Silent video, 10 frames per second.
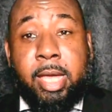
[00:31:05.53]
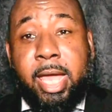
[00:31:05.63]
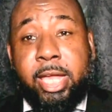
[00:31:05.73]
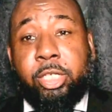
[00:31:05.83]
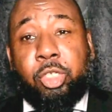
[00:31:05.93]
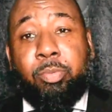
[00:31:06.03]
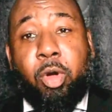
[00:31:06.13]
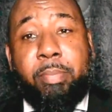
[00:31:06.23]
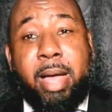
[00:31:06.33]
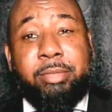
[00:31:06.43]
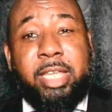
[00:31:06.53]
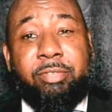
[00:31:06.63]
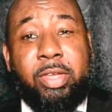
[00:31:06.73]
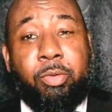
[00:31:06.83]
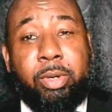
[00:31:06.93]
Hey, this is your boy
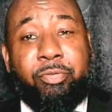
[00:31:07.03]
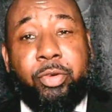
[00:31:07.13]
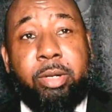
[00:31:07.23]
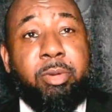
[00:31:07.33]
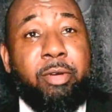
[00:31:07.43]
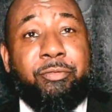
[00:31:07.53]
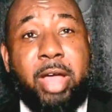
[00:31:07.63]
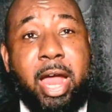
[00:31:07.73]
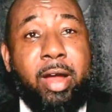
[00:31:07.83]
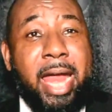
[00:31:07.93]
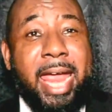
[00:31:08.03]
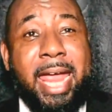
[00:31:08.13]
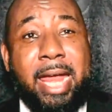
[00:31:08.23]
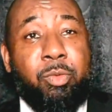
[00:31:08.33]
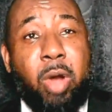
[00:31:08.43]
BOBTV with Freedom on Fire
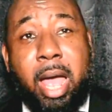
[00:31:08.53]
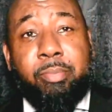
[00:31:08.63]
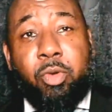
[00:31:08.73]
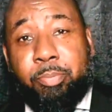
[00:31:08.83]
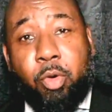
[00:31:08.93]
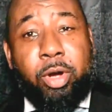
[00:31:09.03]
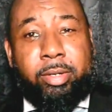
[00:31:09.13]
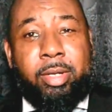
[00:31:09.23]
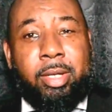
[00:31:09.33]
and Rob Report.